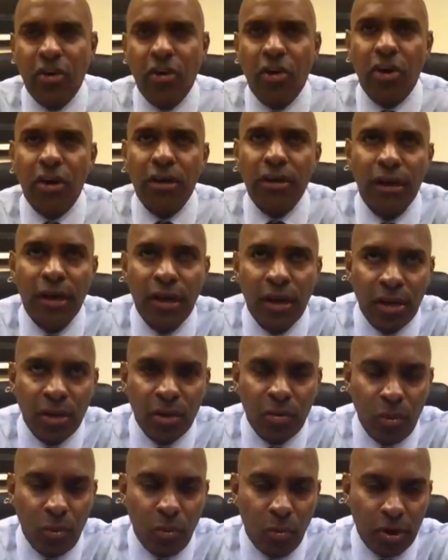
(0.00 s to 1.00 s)
We want to
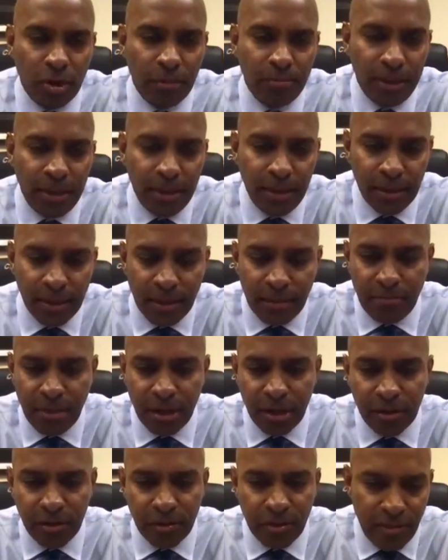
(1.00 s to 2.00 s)
be better than that.
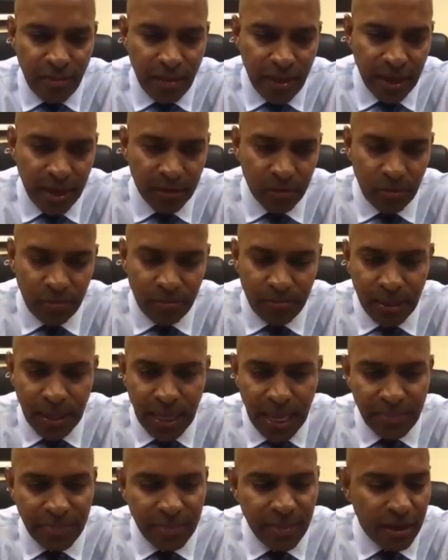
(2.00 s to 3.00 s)
We've been at that for